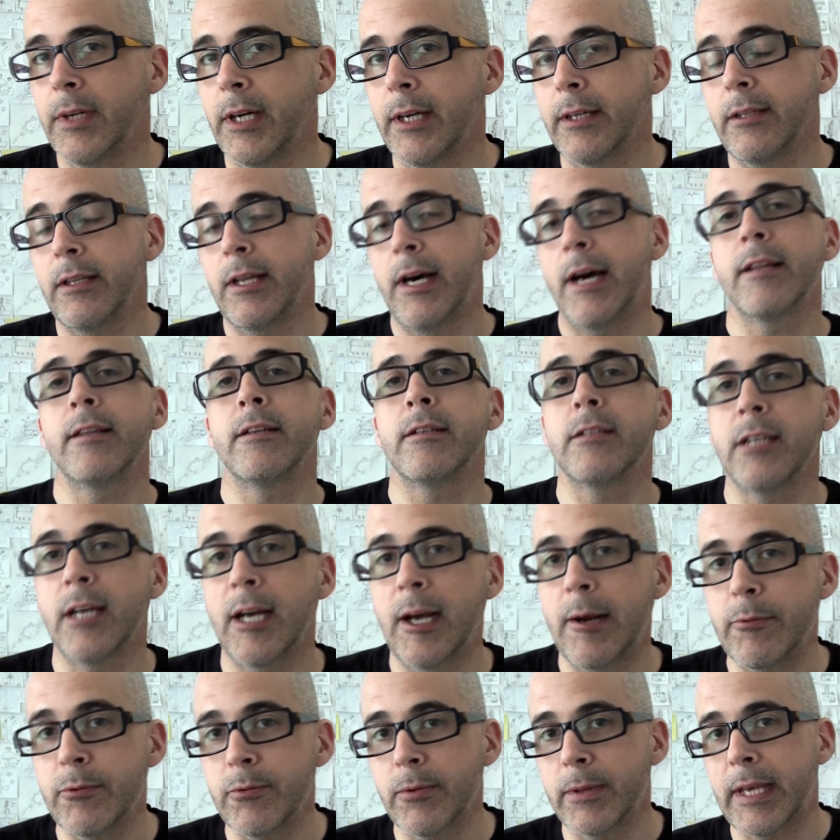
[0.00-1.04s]
a lot of the
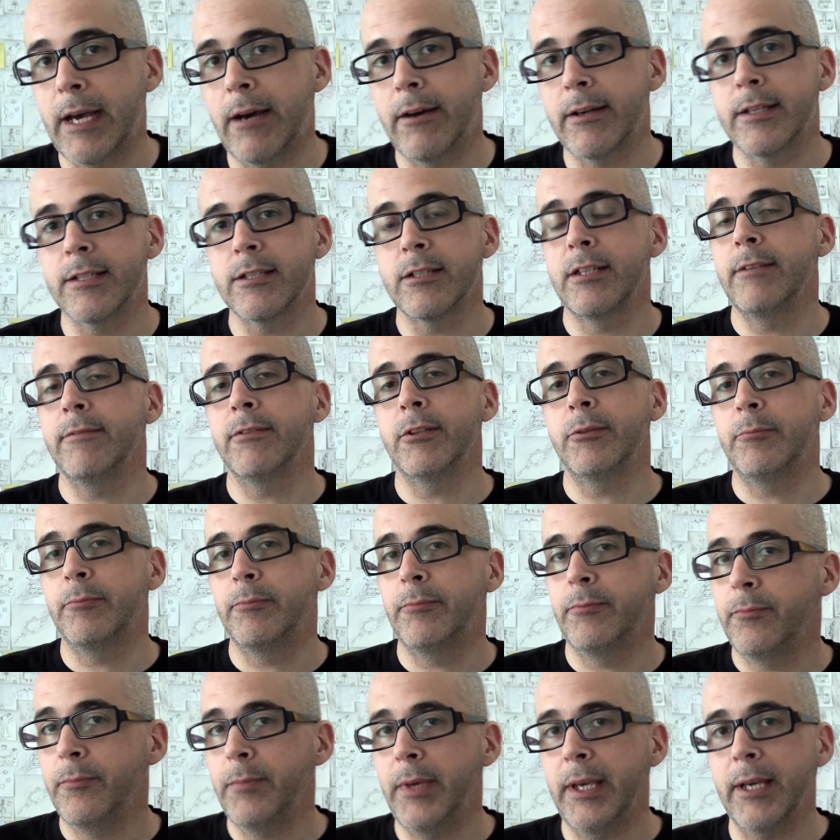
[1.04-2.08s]
times without us
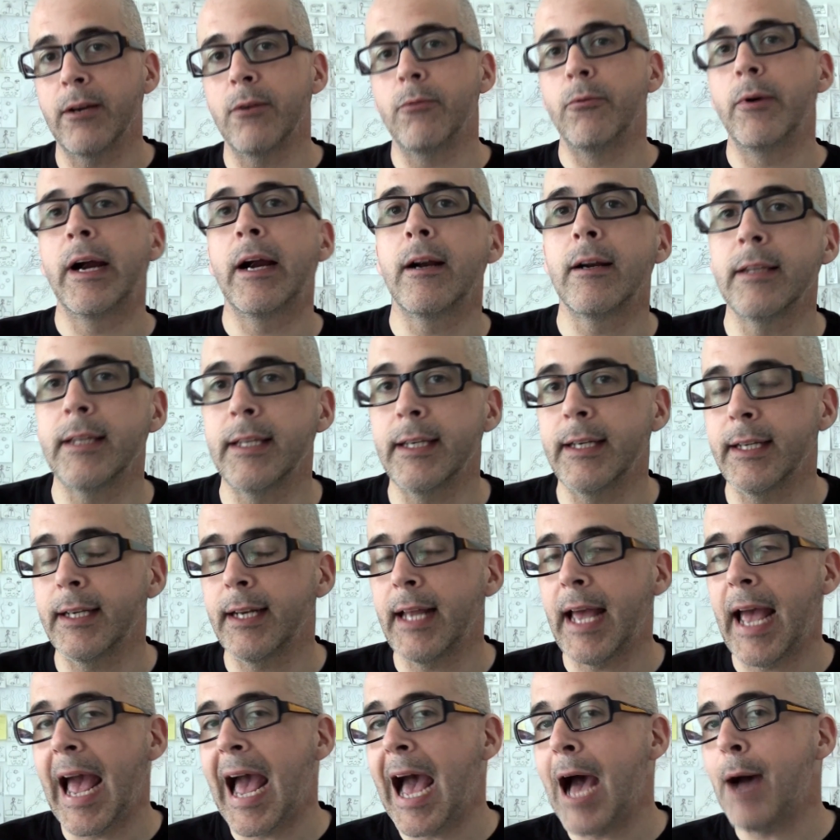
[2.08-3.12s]
even being aware that
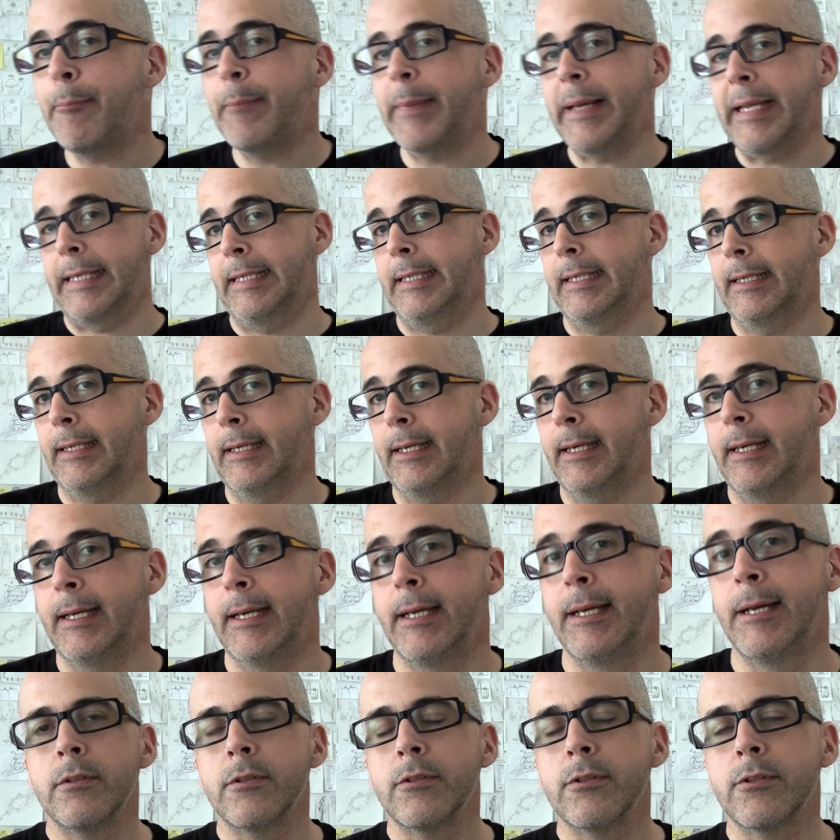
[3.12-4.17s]
it happened.
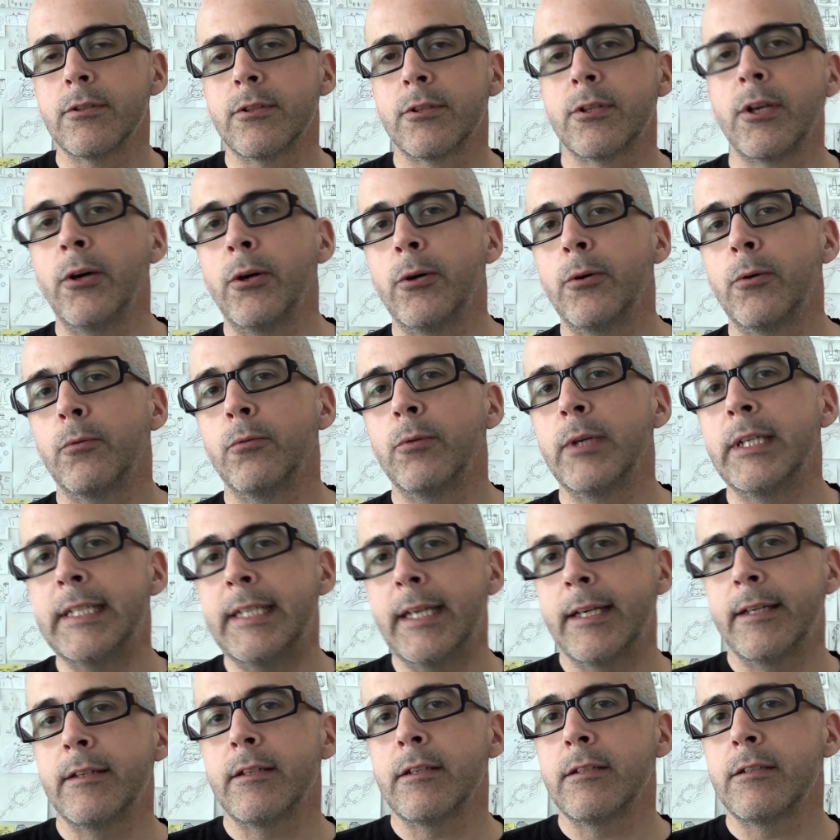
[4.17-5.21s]
So
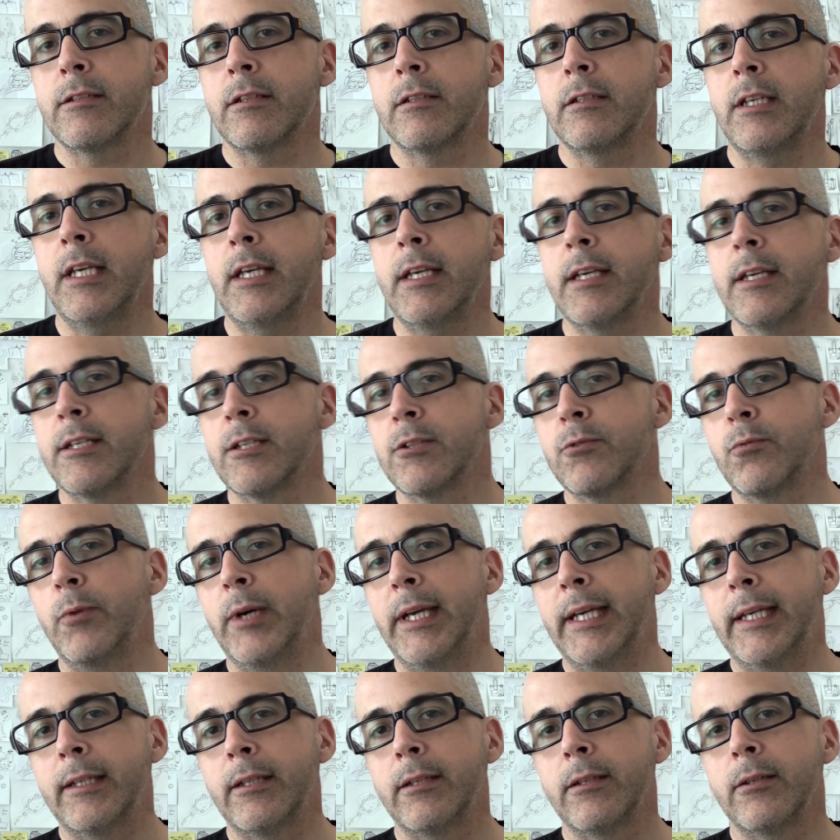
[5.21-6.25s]
redundancy is
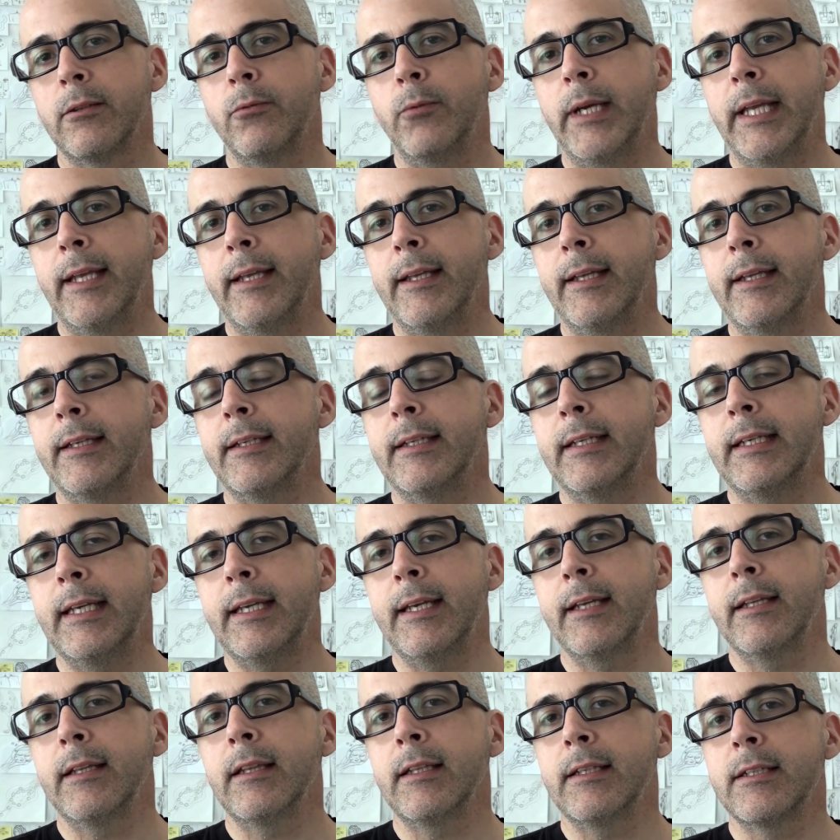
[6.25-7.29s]
when we
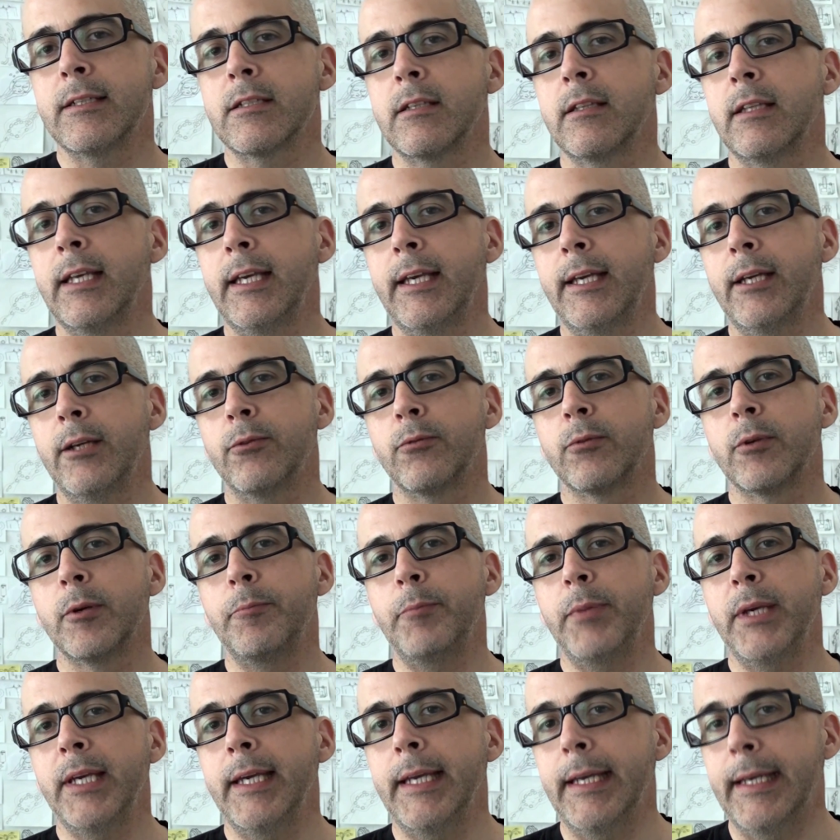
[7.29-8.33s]
needlessly
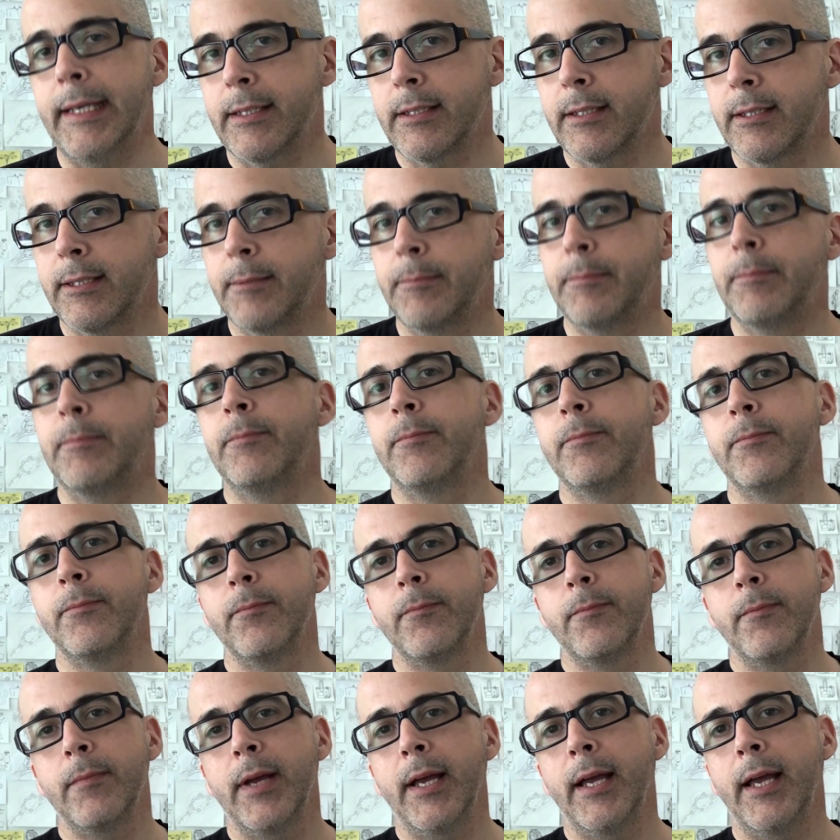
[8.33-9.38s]
repeat.
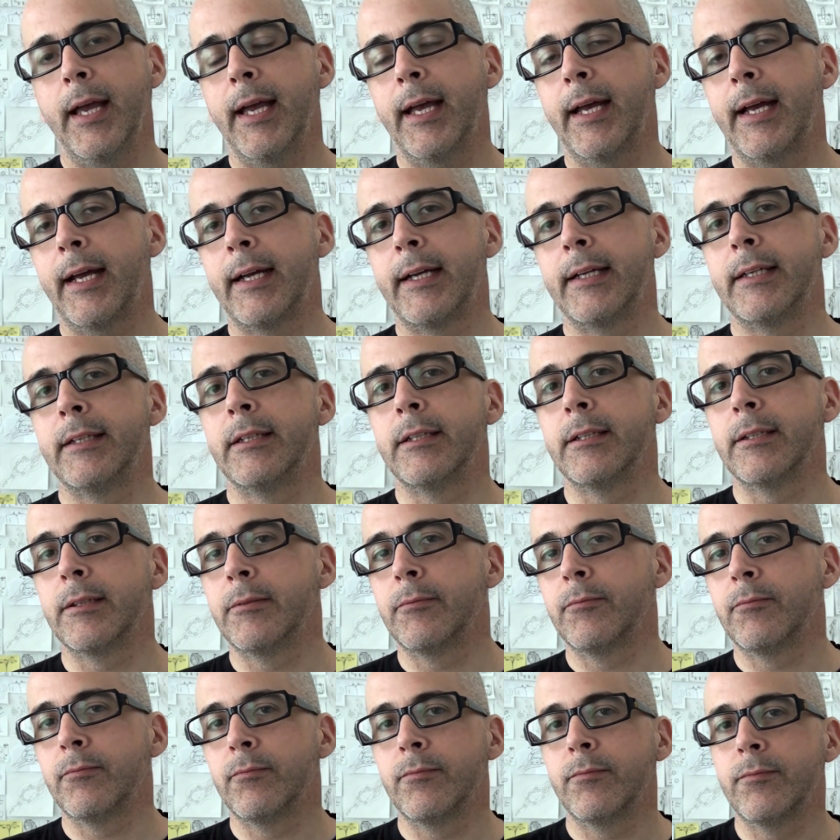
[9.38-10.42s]
And
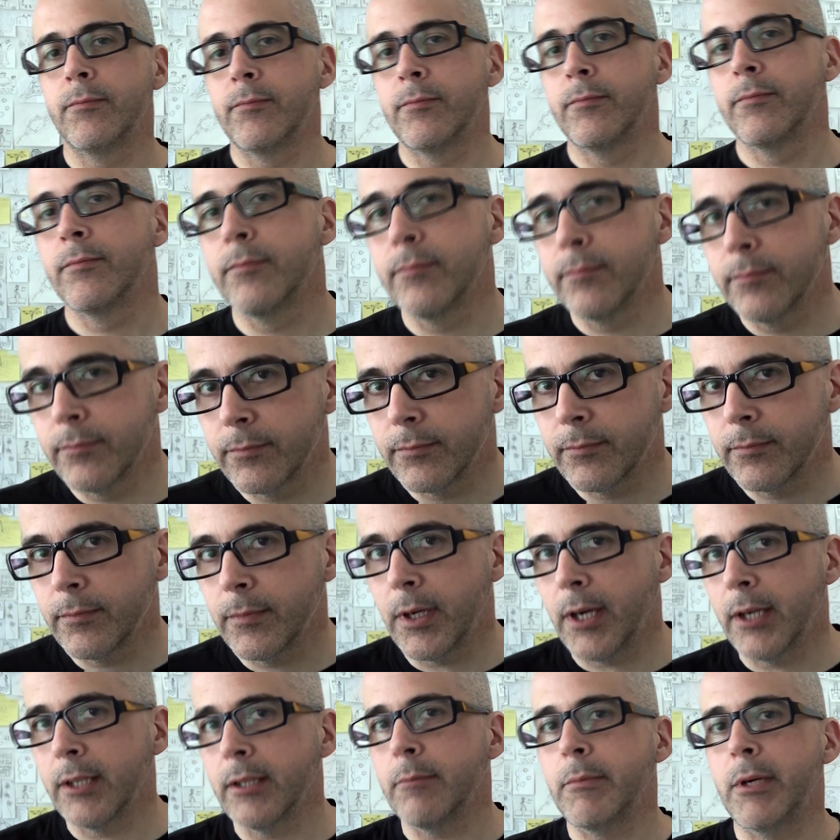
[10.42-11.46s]

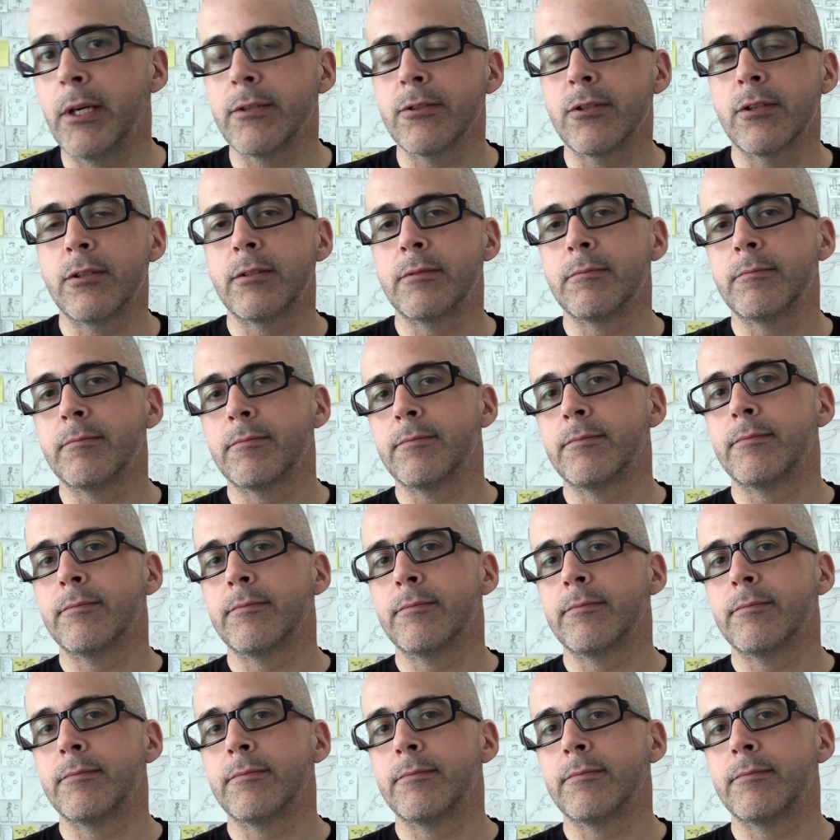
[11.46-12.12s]
on the most